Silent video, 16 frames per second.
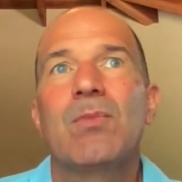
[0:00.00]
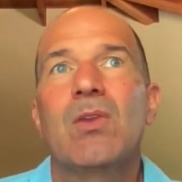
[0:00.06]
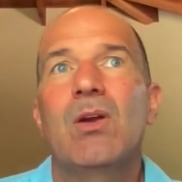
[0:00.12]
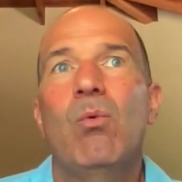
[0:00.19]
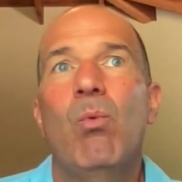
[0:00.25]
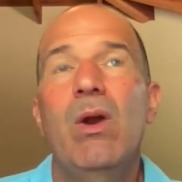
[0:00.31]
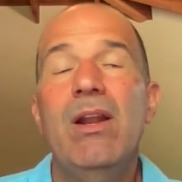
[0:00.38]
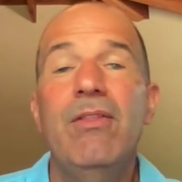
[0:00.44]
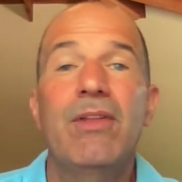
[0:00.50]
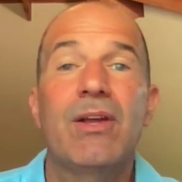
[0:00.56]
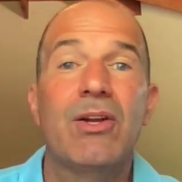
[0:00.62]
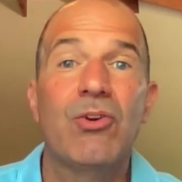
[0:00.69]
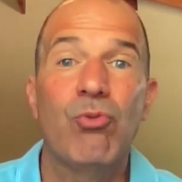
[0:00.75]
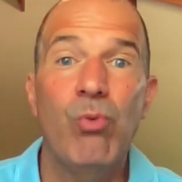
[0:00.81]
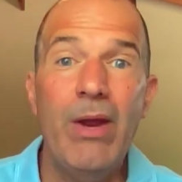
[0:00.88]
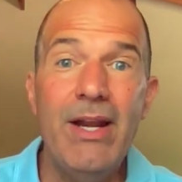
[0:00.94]
One of the
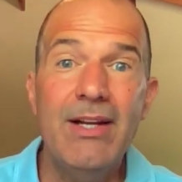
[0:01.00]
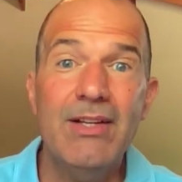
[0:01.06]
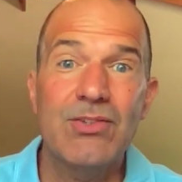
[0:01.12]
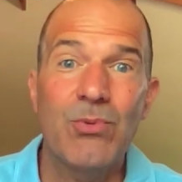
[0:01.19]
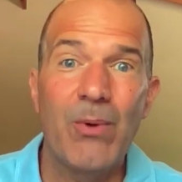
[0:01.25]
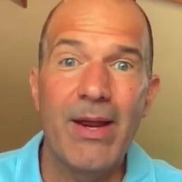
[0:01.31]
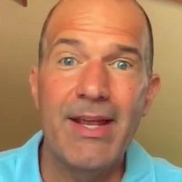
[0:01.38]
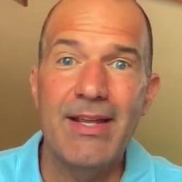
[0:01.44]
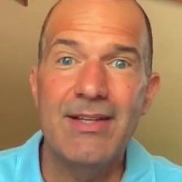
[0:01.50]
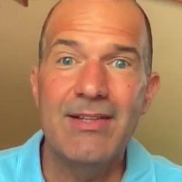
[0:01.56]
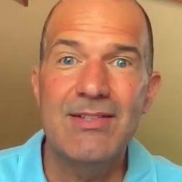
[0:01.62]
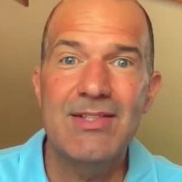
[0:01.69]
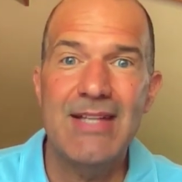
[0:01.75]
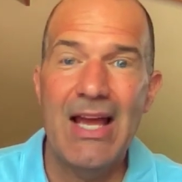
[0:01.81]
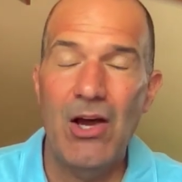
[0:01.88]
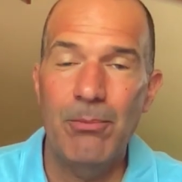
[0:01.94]
greatest ways
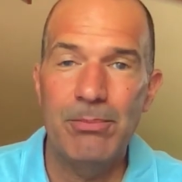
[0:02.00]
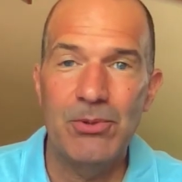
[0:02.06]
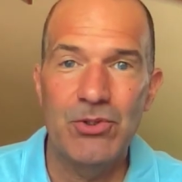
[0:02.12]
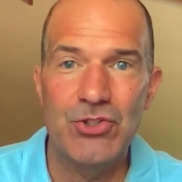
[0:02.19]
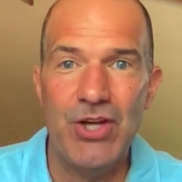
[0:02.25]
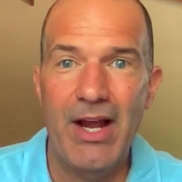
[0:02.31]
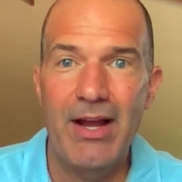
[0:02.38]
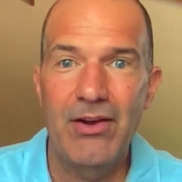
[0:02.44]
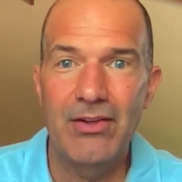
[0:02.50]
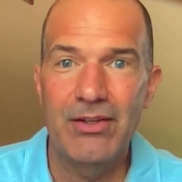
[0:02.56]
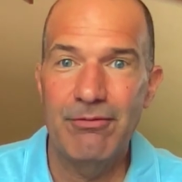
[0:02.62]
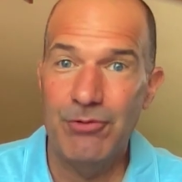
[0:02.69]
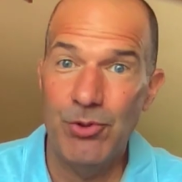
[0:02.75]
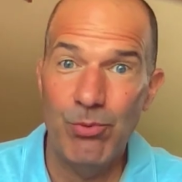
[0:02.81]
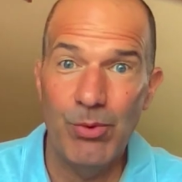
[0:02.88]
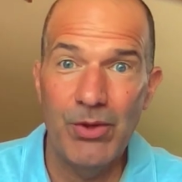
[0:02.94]
to help your child,
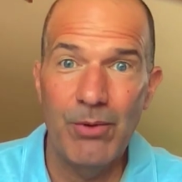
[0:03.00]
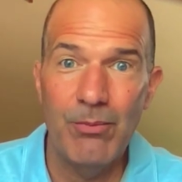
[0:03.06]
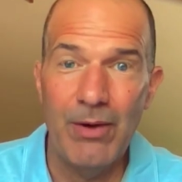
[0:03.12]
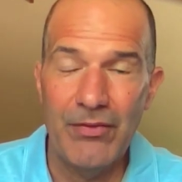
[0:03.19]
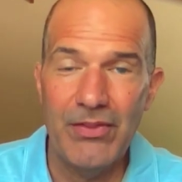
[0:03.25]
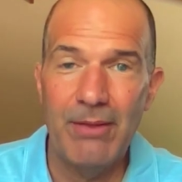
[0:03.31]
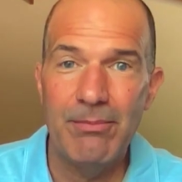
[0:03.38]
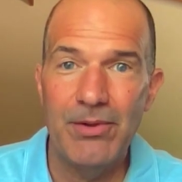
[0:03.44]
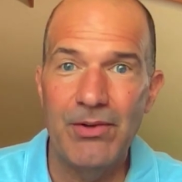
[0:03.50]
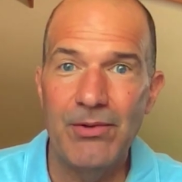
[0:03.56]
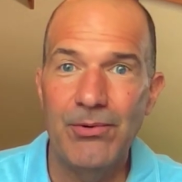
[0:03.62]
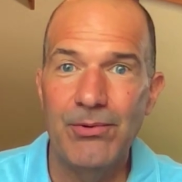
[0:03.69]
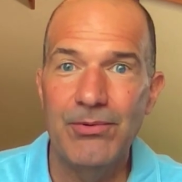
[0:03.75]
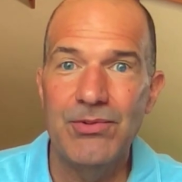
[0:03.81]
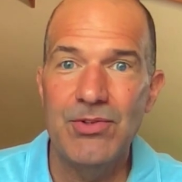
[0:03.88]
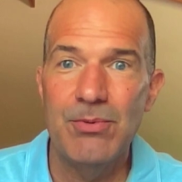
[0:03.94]
if you really want them
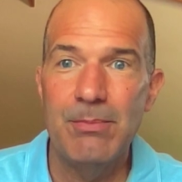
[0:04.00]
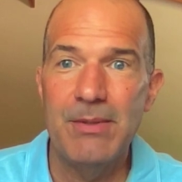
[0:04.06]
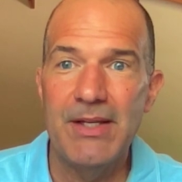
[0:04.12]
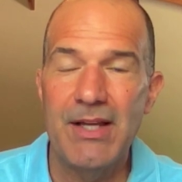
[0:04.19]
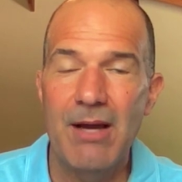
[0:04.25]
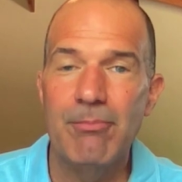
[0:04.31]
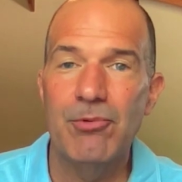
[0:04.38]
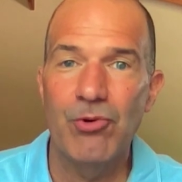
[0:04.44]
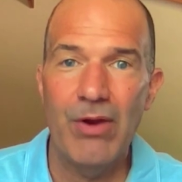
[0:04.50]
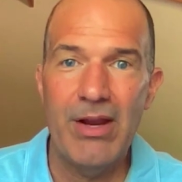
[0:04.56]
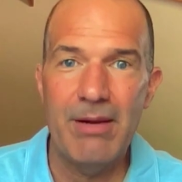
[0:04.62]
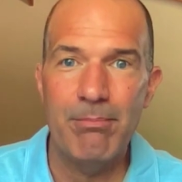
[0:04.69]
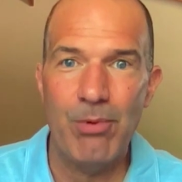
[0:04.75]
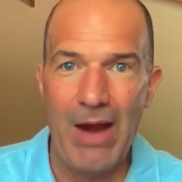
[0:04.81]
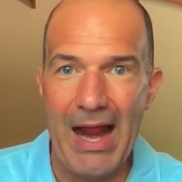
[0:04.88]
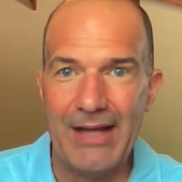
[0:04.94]
to become great
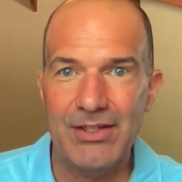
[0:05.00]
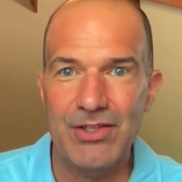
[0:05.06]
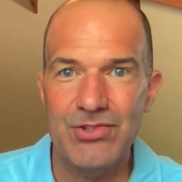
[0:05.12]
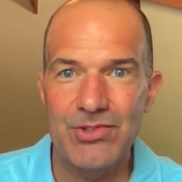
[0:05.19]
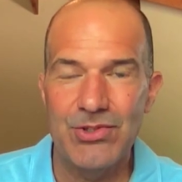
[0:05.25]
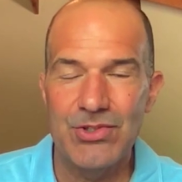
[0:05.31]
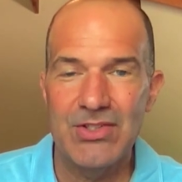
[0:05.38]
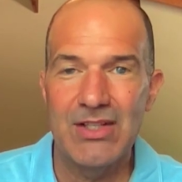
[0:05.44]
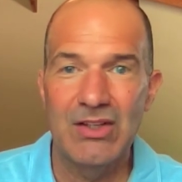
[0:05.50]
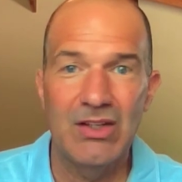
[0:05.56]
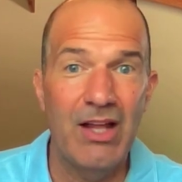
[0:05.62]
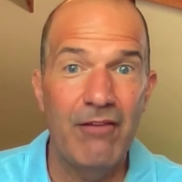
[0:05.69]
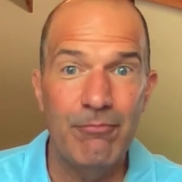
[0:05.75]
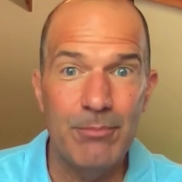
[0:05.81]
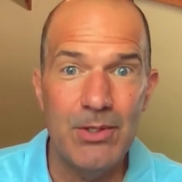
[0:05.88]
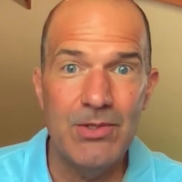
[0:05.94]
practicers and
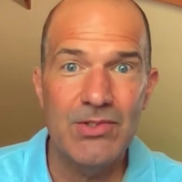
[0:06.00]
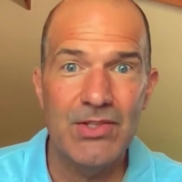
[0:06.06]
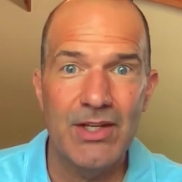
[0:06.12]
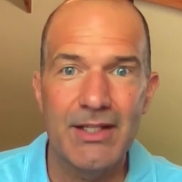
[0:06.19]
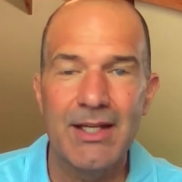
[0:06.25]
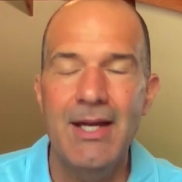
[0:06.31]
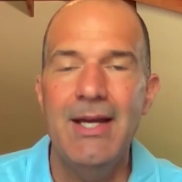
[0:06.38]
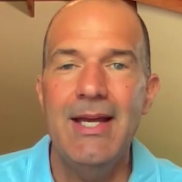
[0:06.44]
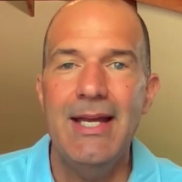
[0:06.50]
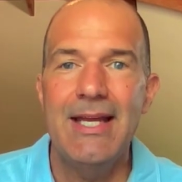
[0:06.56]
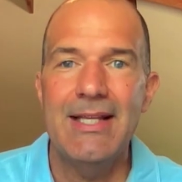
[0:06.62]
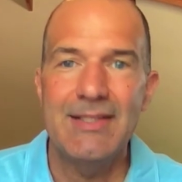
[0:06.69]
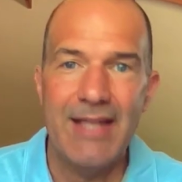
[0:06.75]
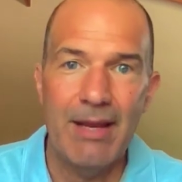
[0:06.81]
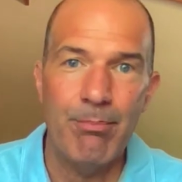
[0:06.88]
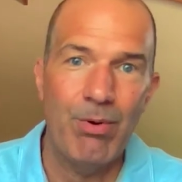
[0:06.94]
love music,
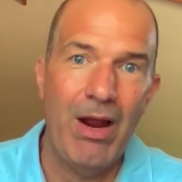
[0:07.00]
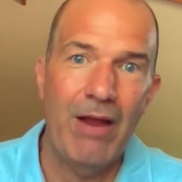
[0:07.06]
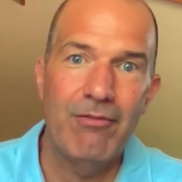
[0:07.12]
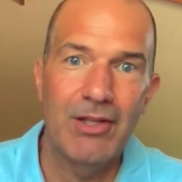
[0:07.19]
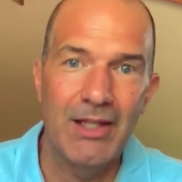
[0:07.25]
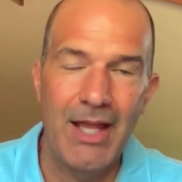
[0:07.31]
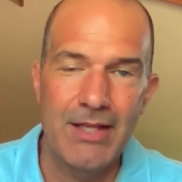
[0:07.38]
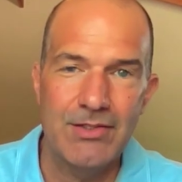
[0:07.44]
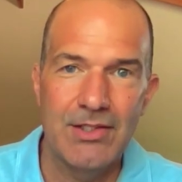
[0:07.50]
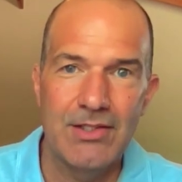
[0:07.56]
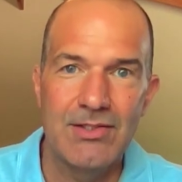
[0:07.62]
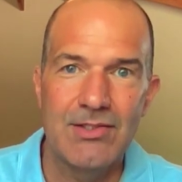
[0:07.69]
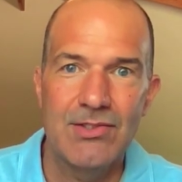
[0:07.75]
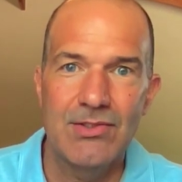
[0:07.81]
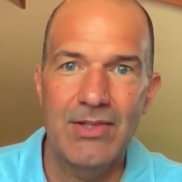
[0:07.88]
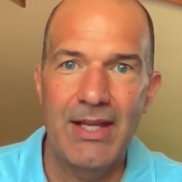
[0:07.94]
is get private
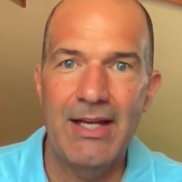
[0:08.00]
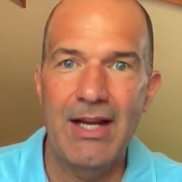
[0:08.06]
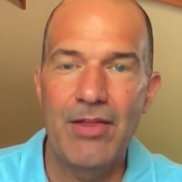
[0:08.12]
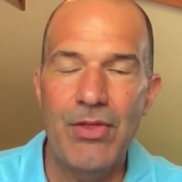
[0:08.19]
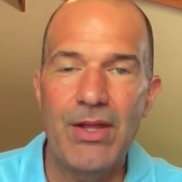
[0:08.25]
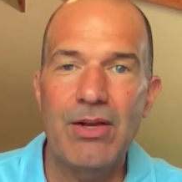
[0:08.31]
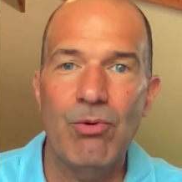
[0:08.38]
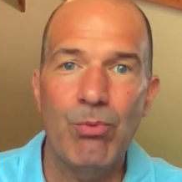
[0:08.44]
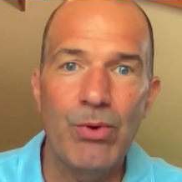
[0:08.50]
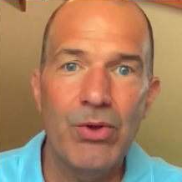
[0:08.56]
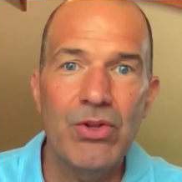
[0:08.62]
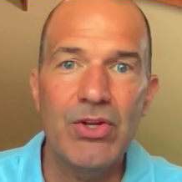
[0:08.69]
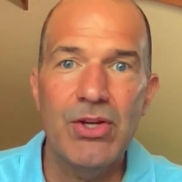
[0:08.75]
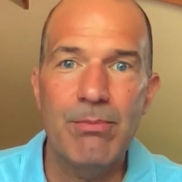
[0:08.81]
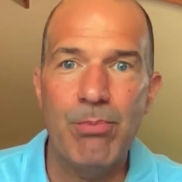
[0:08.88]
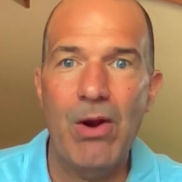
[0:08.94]
lessons. And I think a
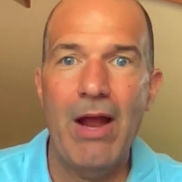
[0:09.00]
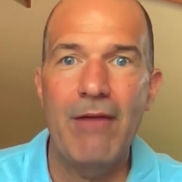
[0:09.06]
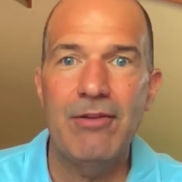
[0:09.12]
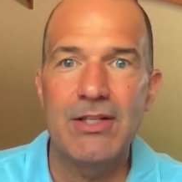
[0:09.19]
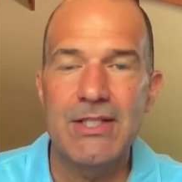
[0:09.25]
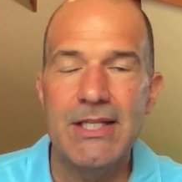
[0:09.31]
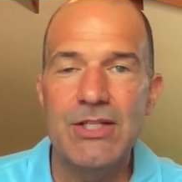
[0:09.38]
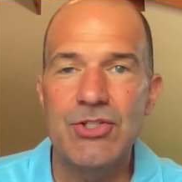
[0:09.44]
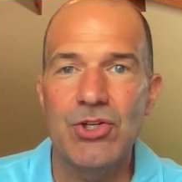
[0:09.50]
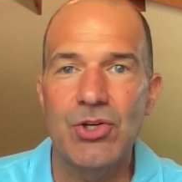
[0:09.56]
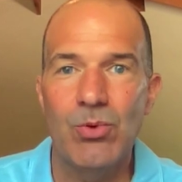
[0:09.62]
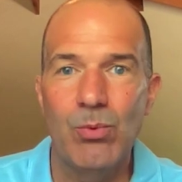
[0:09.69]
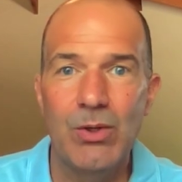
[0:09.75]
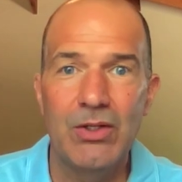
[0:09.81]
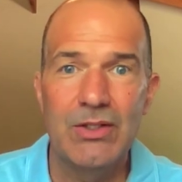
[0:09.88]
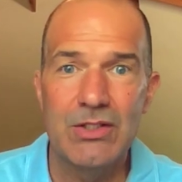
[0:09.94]
really good private teacher
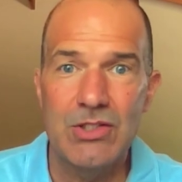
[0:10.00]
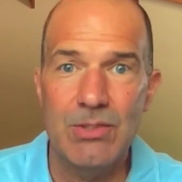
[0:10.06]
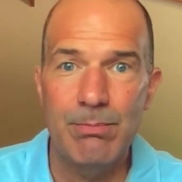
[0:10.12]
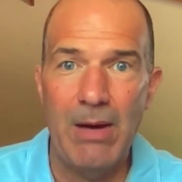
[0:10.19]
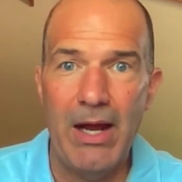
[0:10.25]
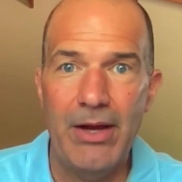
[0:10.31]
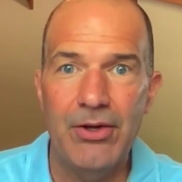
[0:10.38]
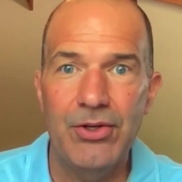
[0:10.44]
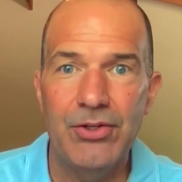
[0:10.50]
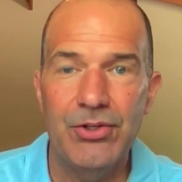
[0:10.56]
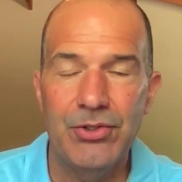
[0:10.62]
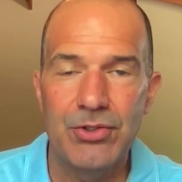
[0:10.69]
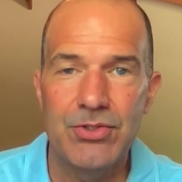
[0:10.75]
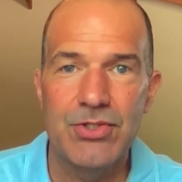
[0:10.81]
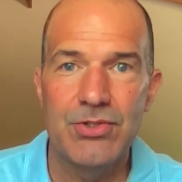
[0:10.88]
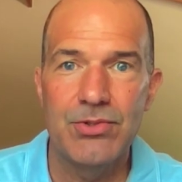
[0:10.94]
will inspire
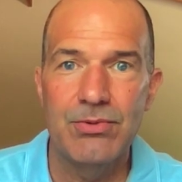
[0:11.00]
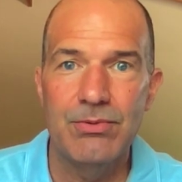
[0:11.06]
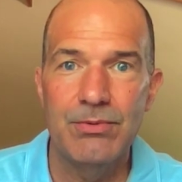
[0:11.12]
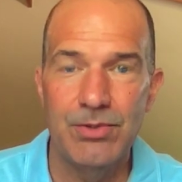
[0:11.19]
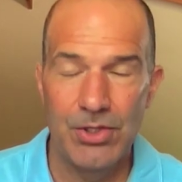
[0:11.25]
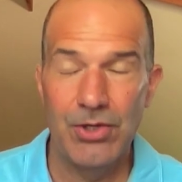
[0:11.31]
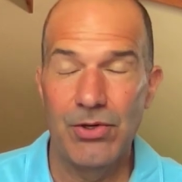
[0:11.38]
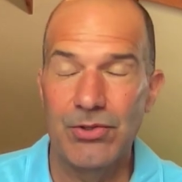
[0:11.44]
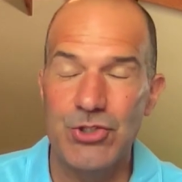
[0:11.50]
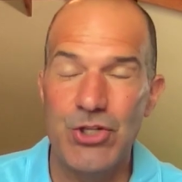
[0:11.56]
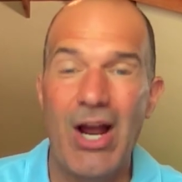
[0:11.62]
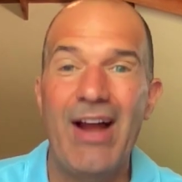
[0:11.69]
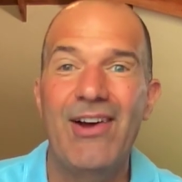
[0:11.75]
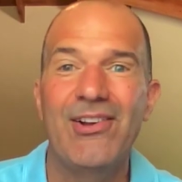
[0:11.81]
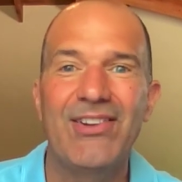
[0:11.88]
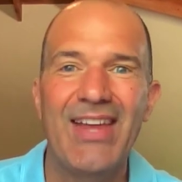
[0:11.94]
your
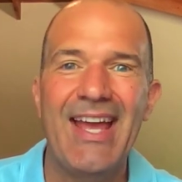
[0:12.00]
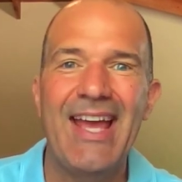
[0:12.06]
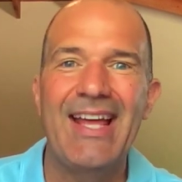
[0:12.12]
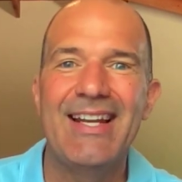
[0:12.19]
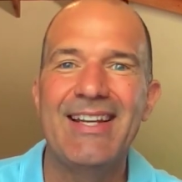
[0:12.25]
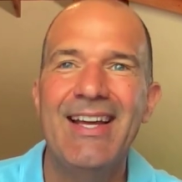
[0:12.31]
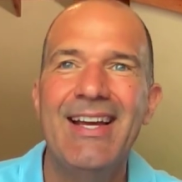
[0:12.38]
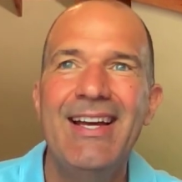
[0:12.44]
child and